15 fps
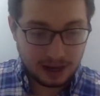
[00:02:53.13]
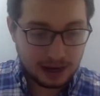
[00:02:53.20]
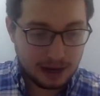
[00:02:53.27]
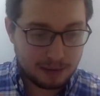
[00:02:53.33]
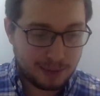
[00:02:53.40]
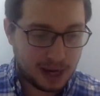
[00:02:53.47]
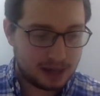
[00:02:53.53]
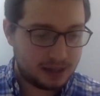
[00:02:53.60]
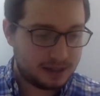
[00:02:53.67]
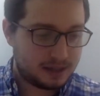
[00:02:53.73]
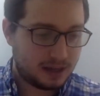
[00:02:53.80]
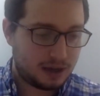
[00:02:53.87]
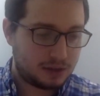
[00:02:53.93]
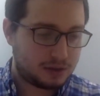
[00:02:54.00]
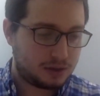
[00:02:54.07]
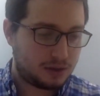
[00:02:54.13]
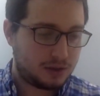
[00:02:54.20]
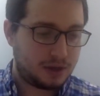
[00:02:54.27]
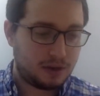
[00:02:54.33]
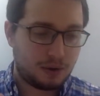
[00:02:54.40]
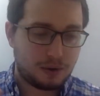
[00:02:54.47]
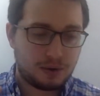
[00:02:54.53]
Leman itcheoto,
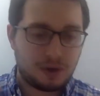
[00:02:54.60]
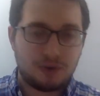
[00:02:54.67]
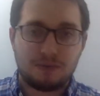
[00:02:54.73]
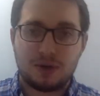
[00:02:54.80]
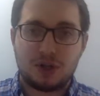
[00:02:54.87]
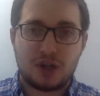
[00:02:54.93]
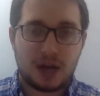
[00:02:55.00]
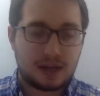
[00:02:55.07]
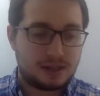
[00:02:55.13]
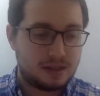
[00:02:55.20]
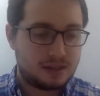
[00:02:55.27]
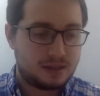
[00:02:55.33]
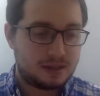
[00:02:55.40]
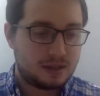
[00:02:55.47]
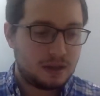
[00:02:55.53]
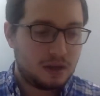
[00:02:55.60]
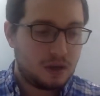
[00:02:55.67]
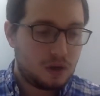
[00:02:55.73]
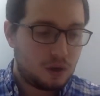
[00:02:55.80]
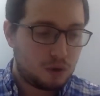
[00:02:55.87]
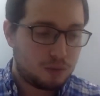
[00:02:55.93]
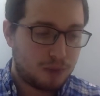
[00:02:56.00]
in order to reject it.
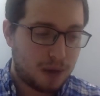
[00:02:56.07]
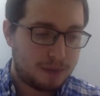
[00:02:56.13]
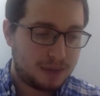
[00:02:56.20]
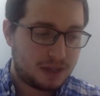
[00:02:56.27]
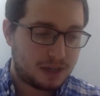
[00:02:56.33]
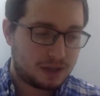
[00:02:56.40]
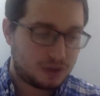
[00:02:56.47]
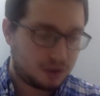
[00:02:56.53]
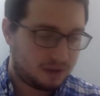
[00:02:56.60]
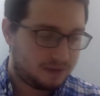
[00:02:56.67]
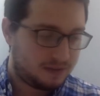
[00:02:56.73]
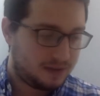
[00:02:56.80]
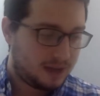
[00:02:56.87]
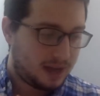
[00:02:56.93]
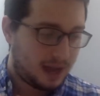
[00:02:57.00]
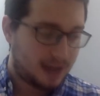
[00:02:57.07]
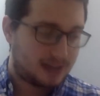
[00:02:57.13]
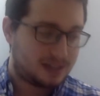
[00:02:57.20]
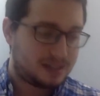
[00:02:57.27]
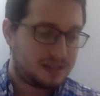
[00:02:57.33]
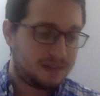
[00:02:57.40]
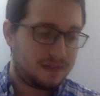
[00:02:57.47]
Umaminatov, and
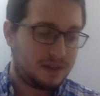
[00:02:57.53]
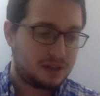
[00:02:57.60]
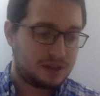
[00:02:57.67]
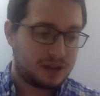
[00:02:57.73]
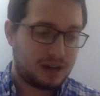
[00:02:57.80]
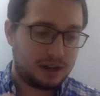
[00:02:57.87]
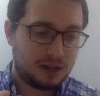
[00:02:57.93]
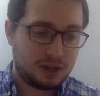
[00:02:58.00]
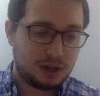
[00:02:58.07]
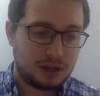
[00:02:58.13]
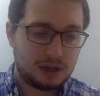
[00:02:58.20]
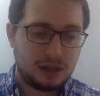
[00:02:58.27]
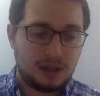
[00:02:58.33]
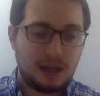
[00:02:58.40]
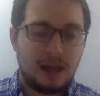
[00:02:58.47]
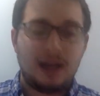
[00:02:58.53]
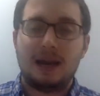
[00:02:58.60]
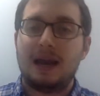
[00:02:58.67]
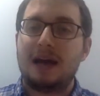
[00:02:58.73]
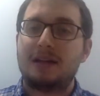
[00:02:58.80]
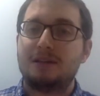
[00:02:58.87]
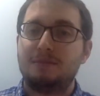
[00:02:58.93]
to see if there's any good,
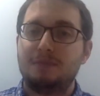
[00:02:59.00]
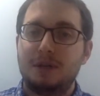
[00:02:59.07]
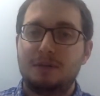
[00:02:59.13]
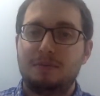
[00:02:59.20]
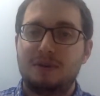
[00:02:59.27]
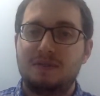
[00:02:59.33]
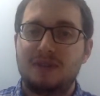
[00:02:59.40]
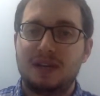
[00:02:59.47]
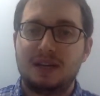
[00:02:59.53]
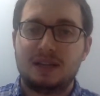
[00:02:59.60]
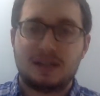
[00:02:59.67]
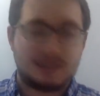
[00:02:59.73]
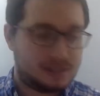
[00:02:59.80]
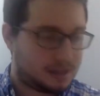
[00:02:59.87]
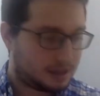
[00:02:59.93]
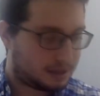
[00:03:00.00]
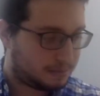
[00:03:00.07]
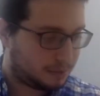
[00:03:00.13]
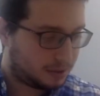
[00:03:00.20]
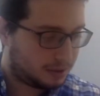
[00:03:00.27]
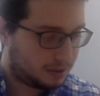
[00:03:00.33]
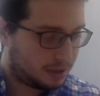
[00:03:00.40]
lehatmid bo velitchazik
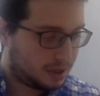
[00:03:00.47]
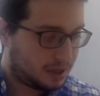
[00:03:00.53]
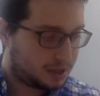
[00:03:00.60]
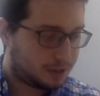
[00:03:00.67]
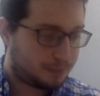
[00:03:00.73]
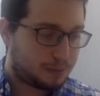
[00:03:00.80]
to